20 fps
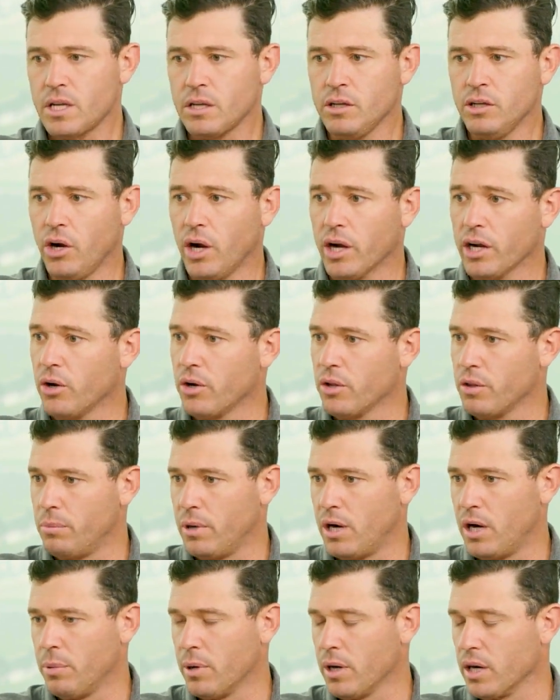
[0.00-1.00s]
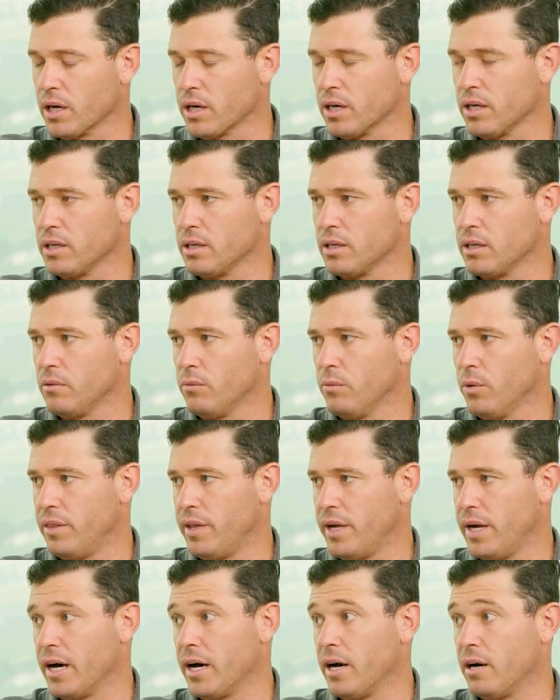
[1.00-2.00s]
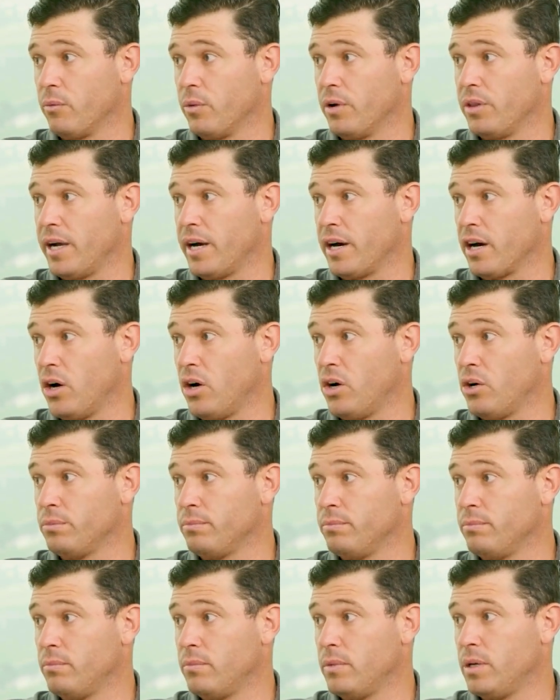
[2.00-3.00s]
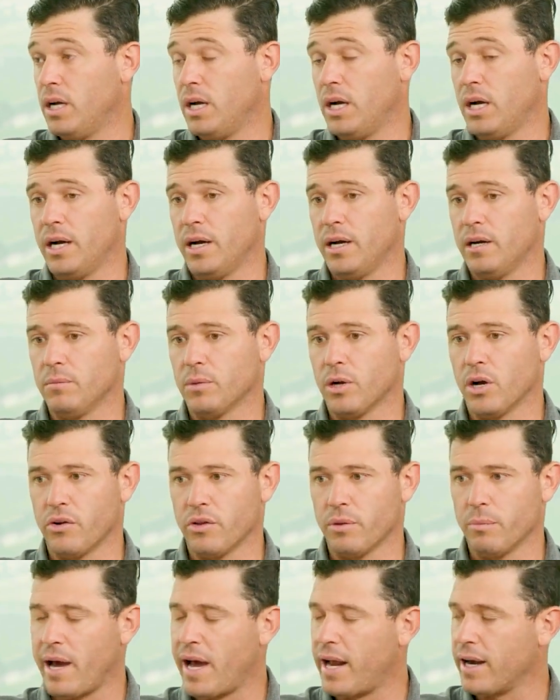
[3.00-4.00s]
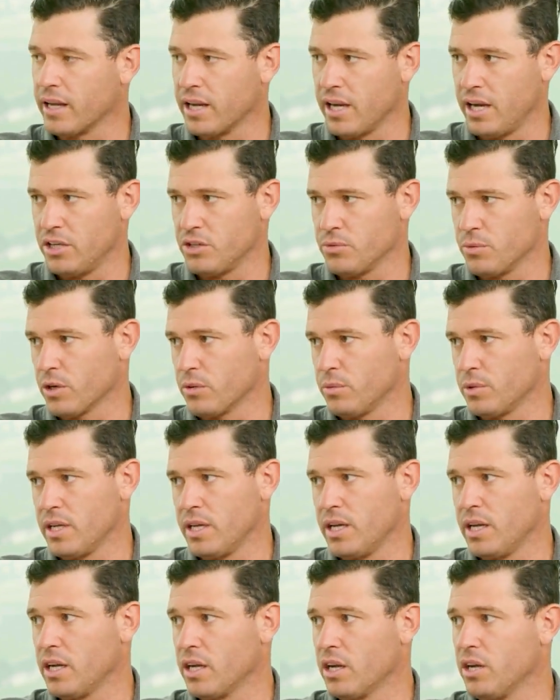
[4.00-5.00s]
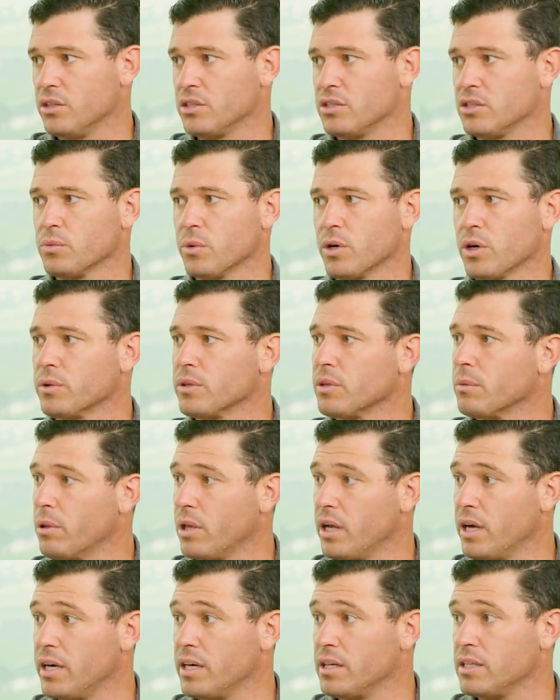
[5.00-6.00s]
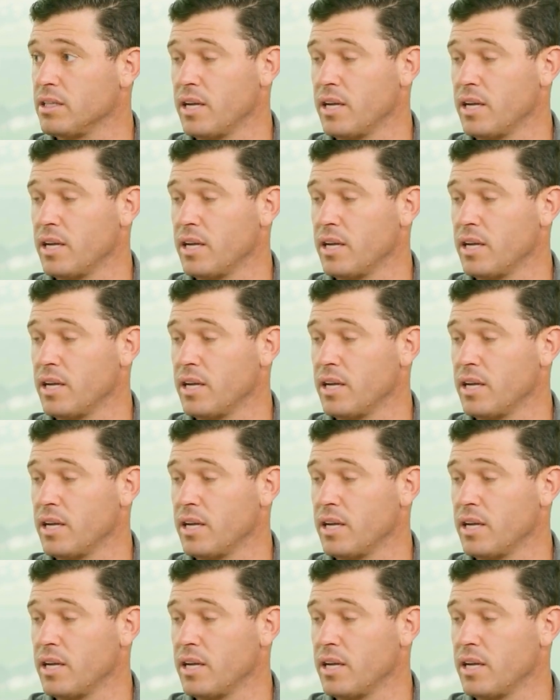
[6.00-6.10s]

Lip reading: I go to the ballpark when they're home, go to the batting cage, work with the hitting coaches, work with the players.